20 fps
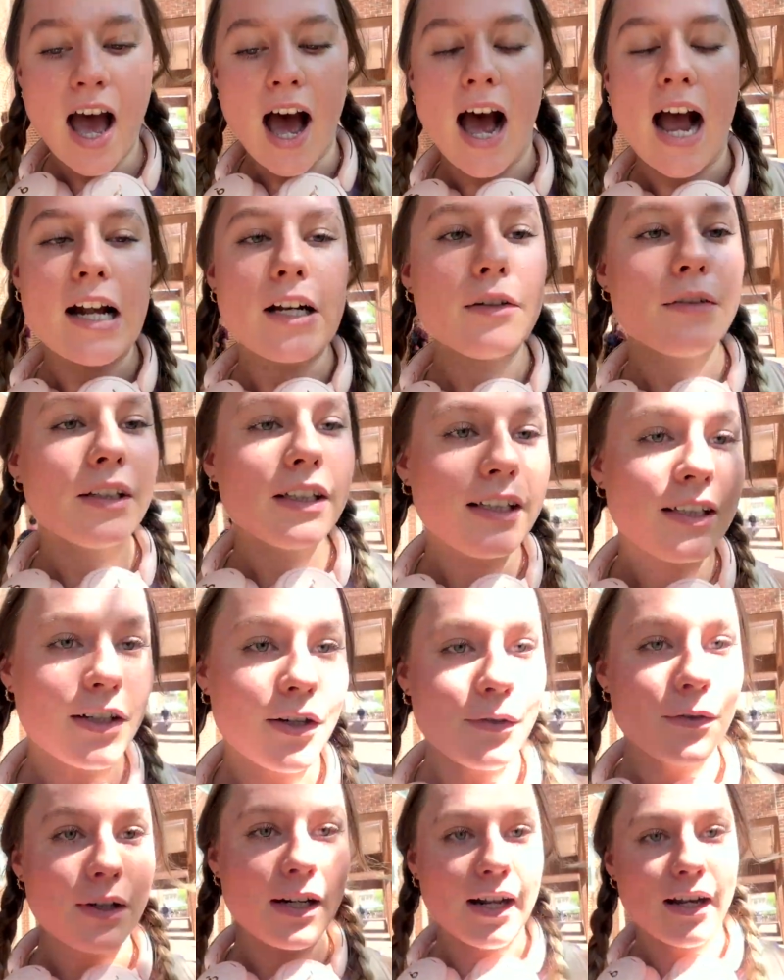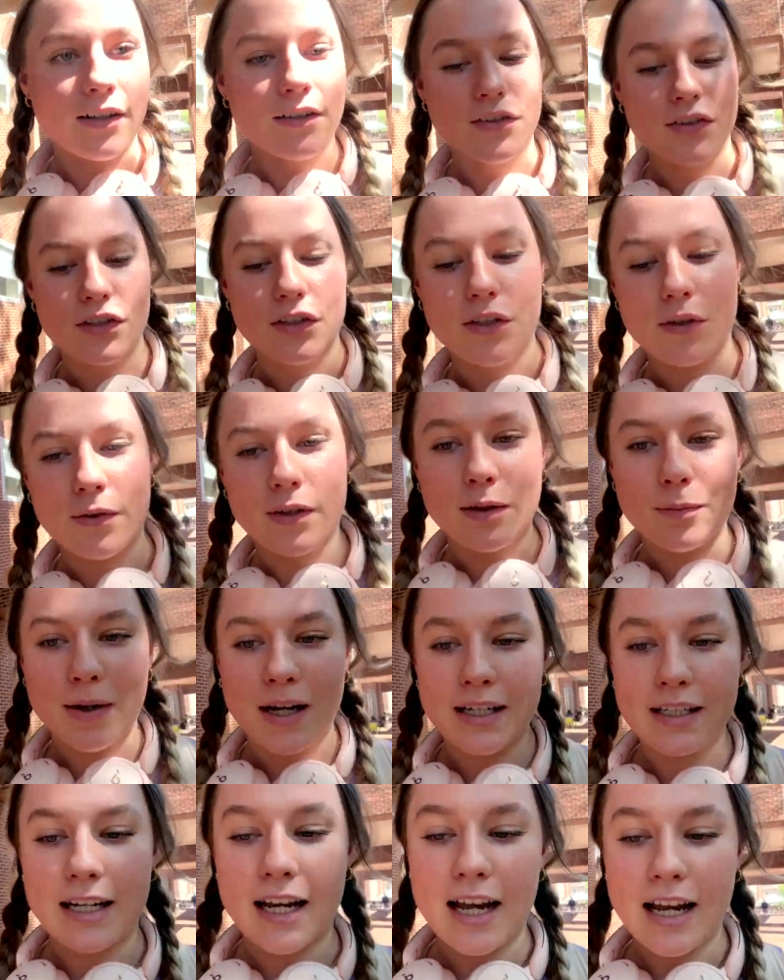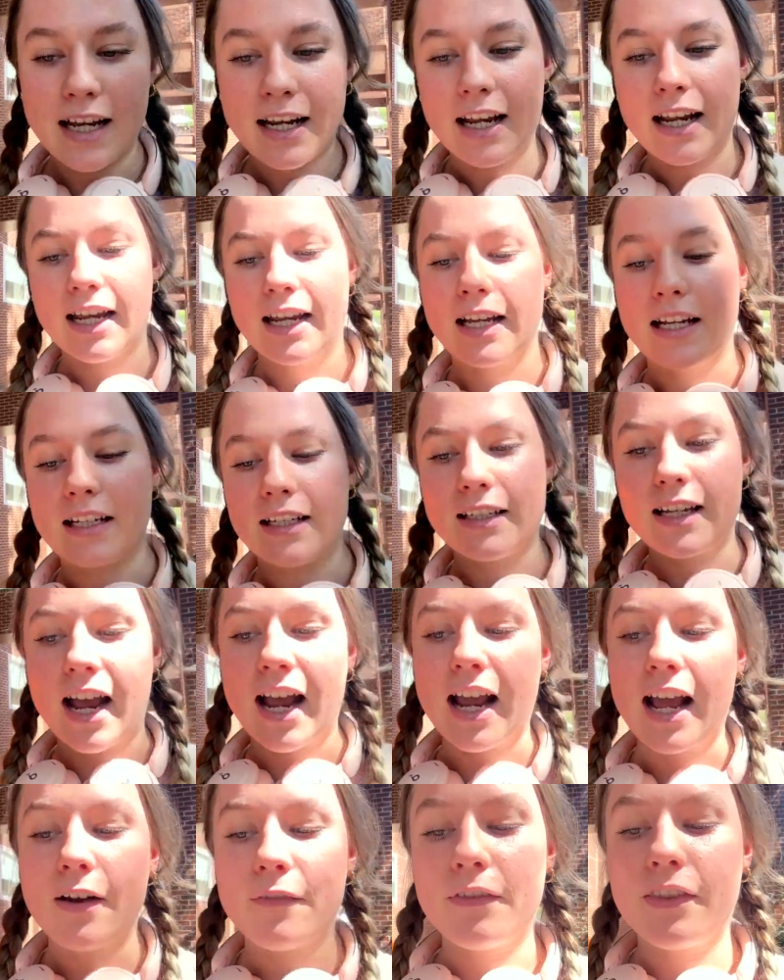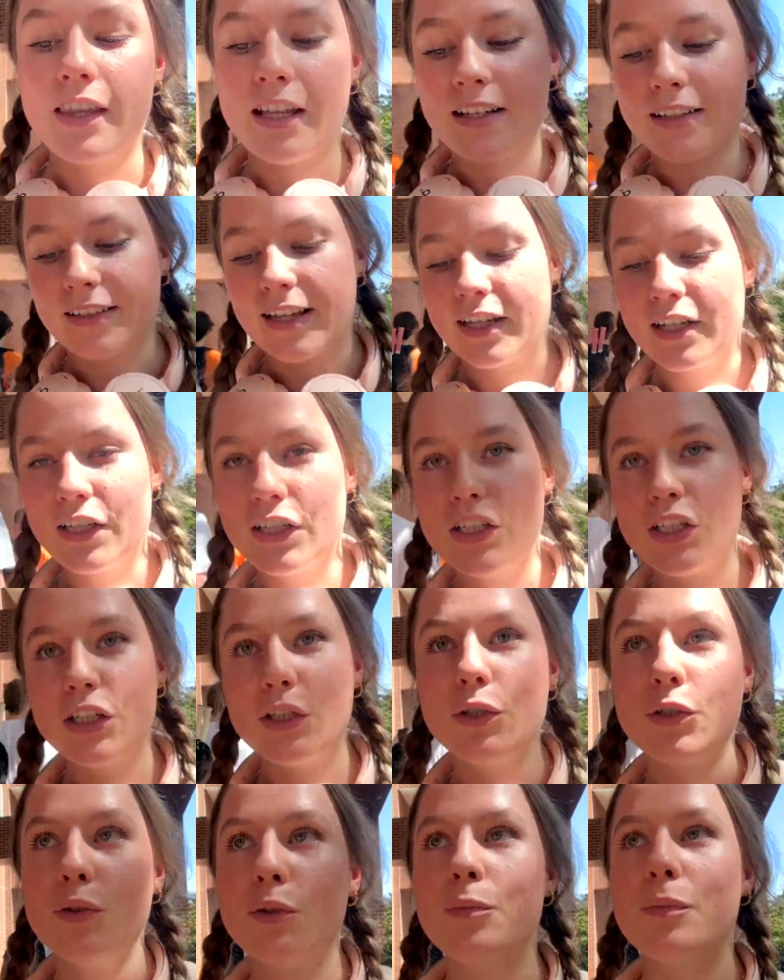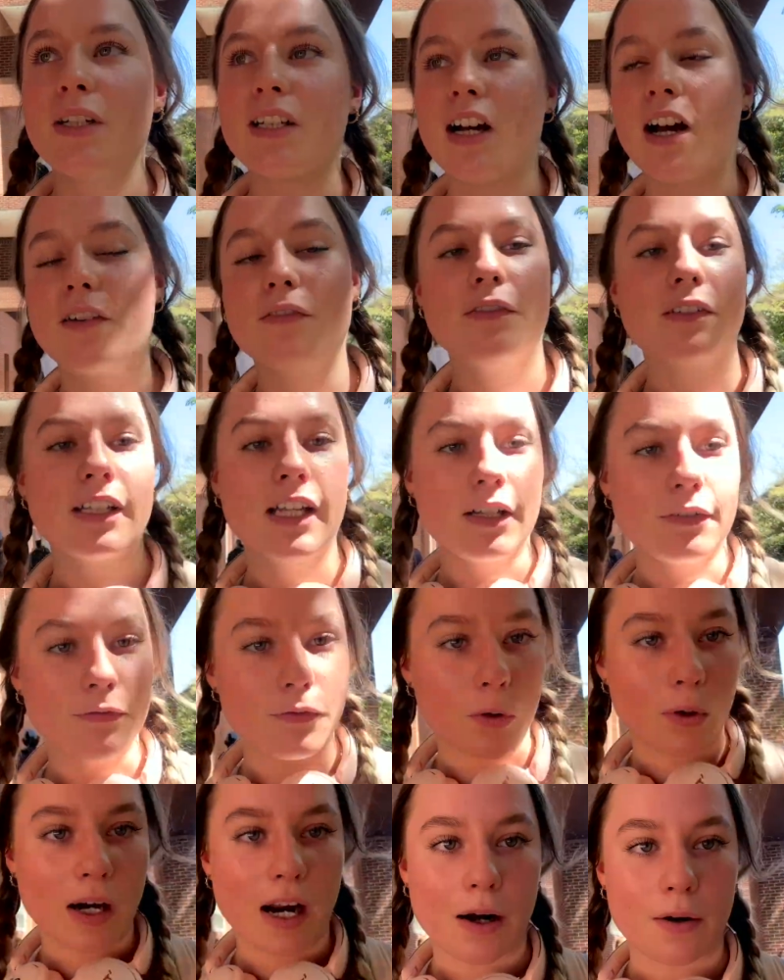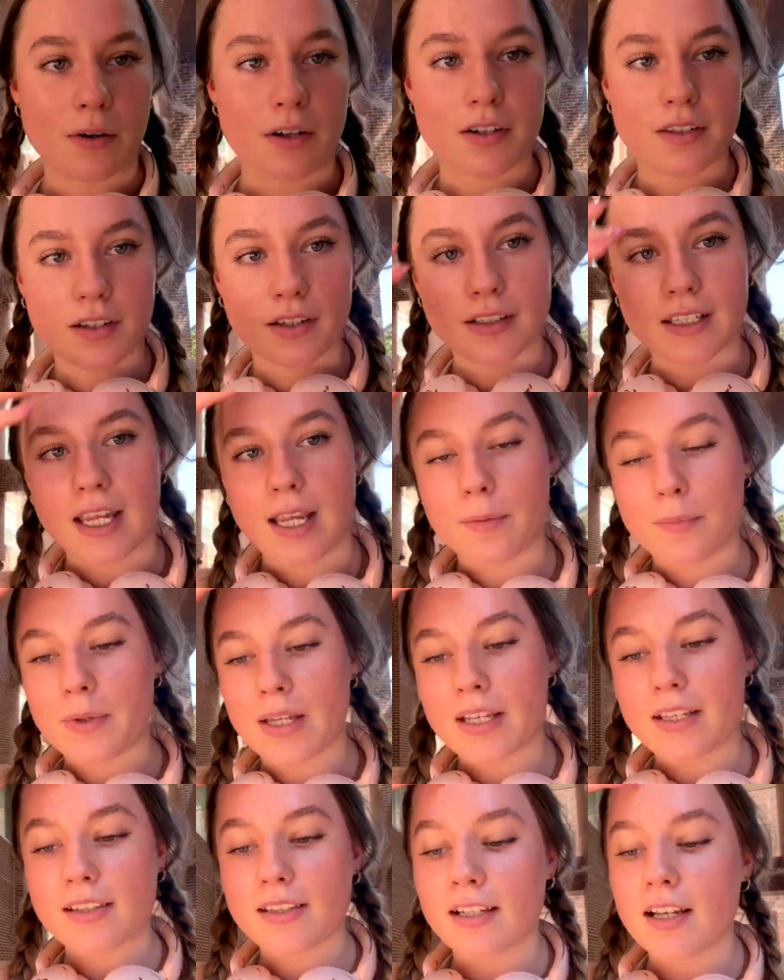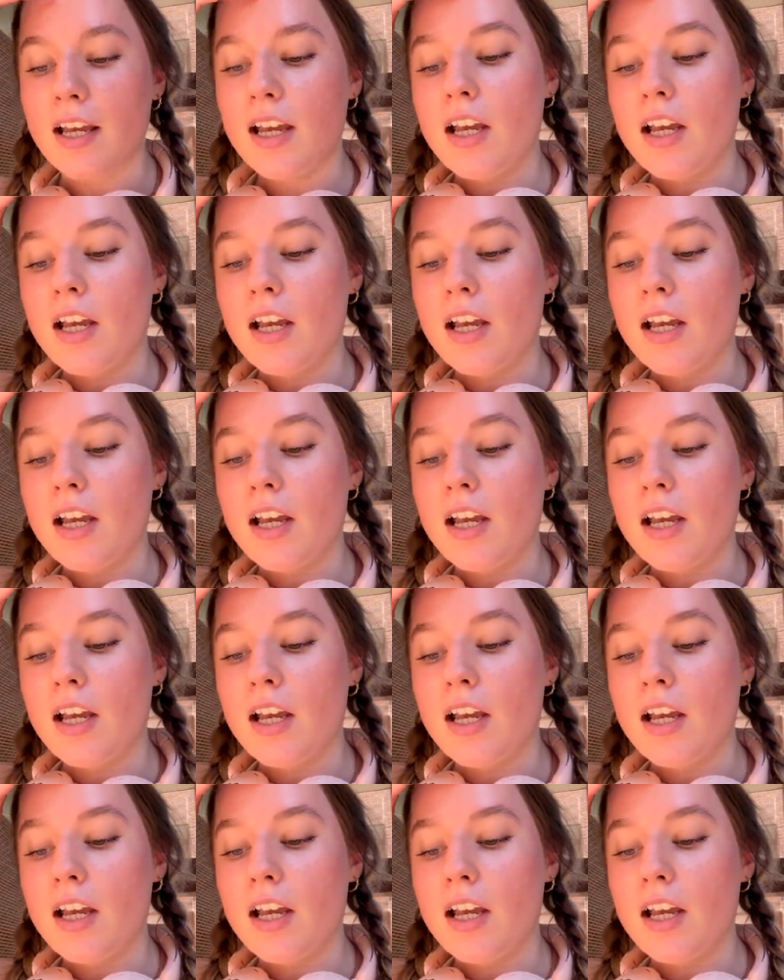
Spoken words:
I don't really know what else to do with my day, and I have things I could do, but not for like 4 hours on campus.